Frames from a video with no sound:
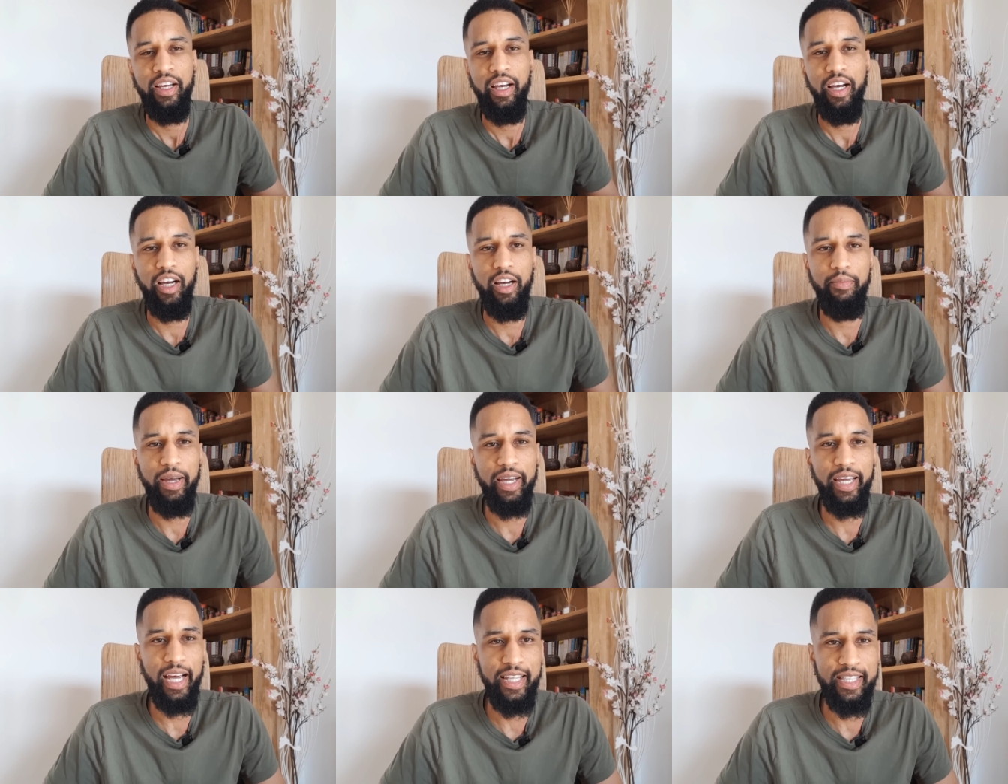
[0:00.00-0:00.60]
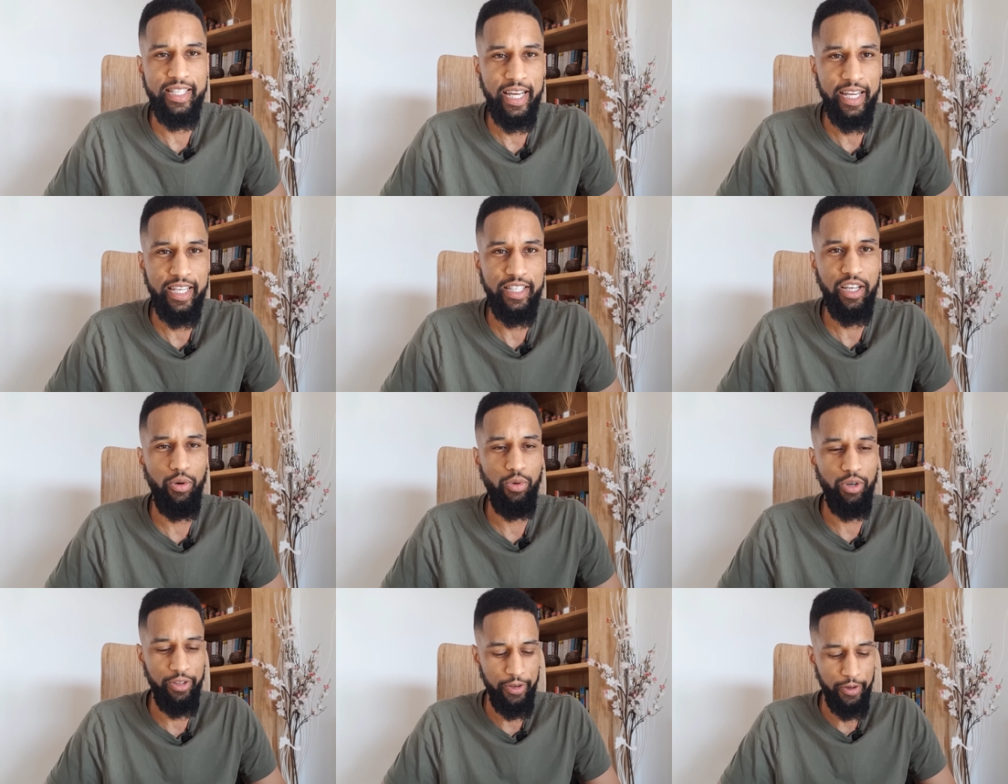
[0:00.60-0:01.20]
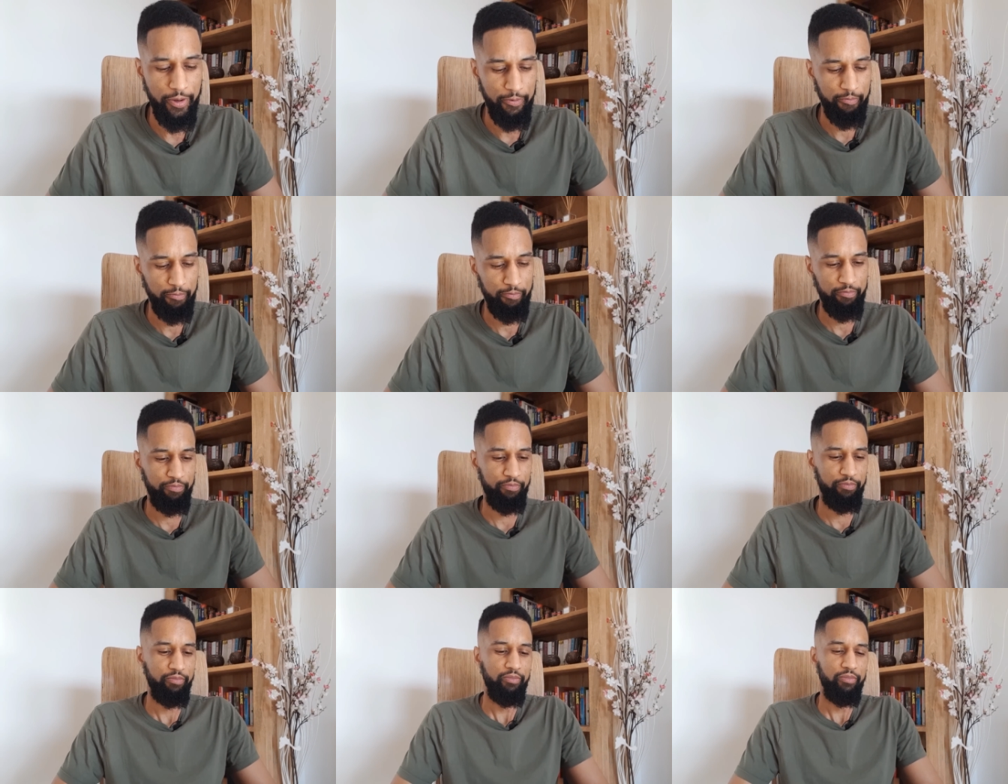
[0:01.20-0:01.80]
It can take a toll on you.
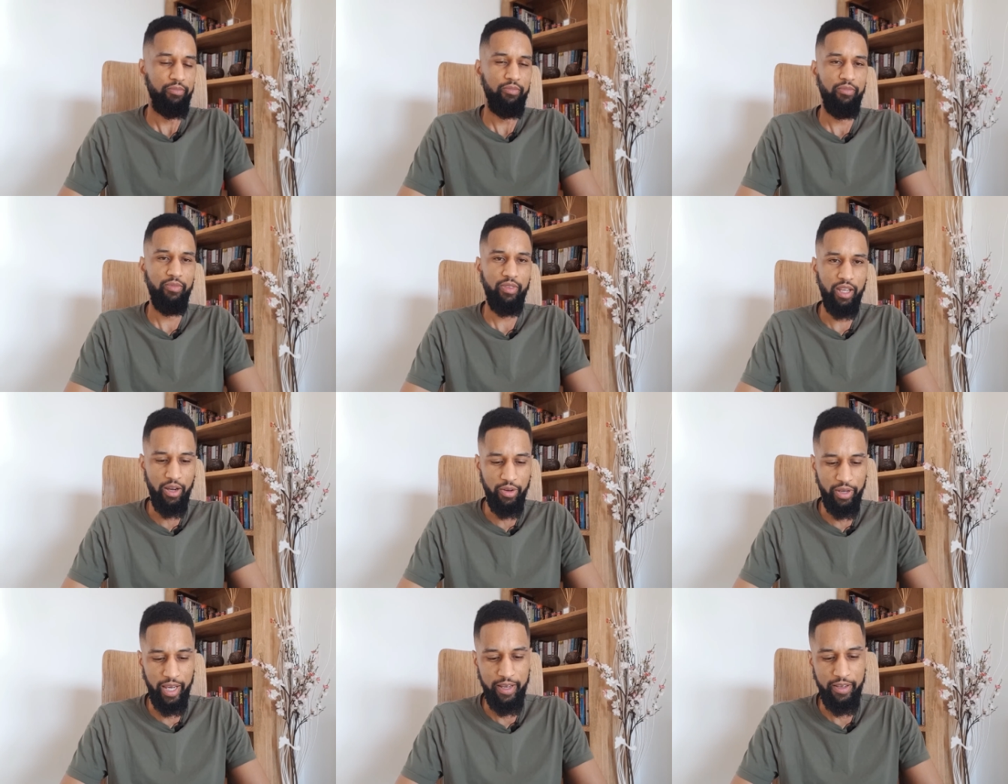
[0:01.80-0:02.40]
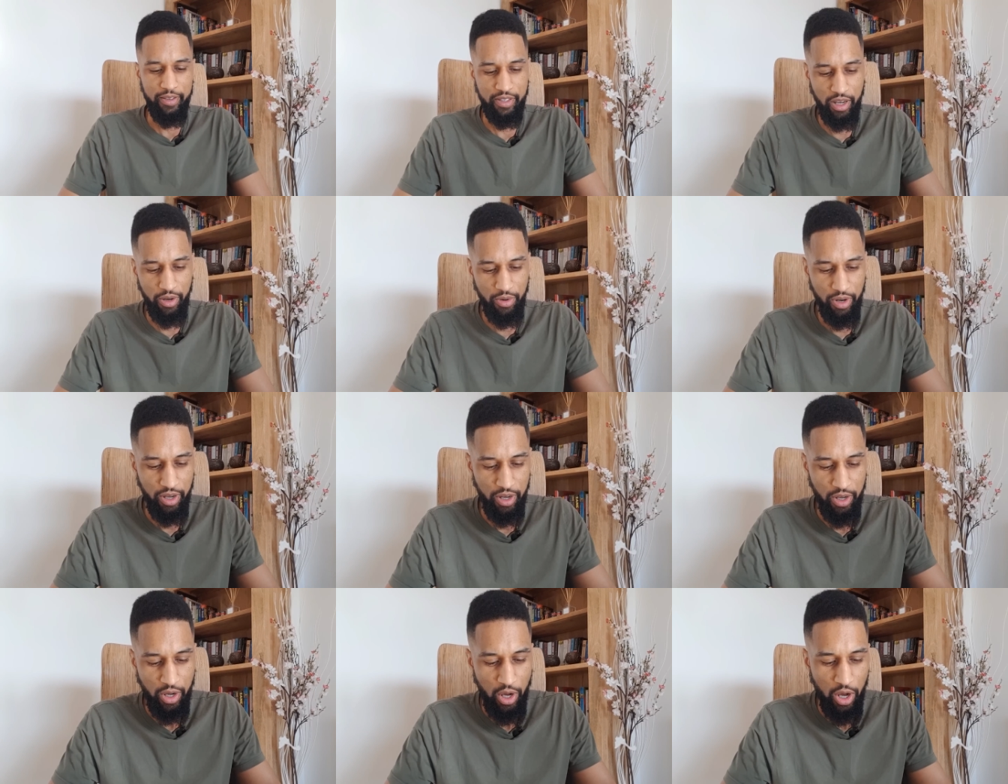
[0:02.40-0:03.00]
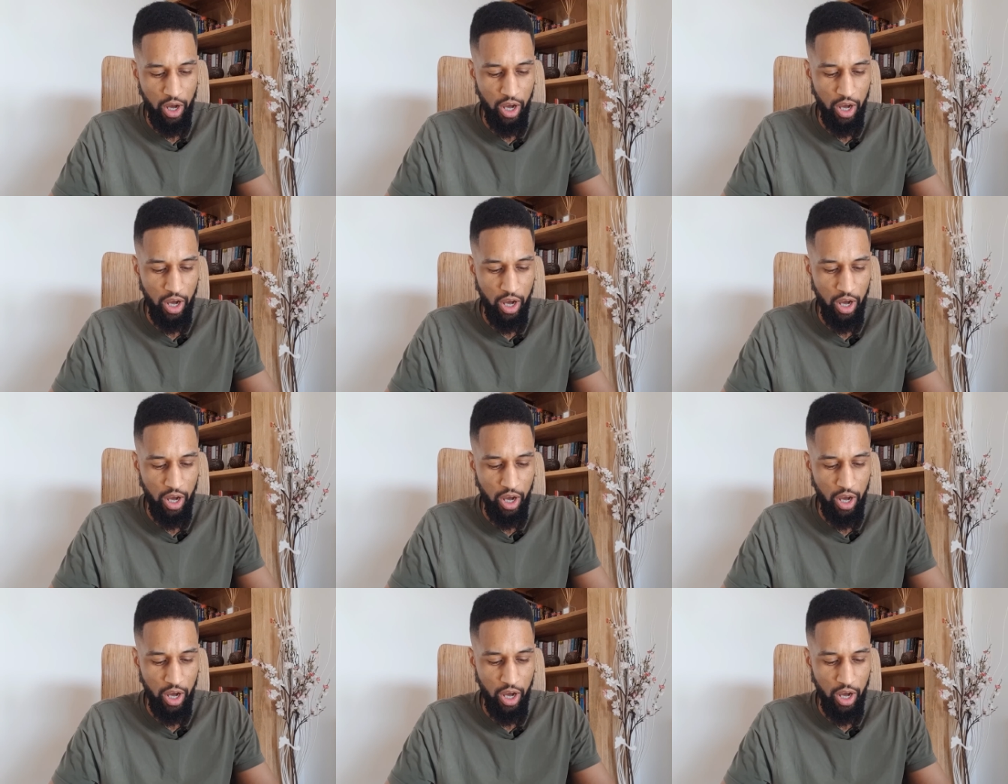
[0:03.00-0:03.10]
Okay, so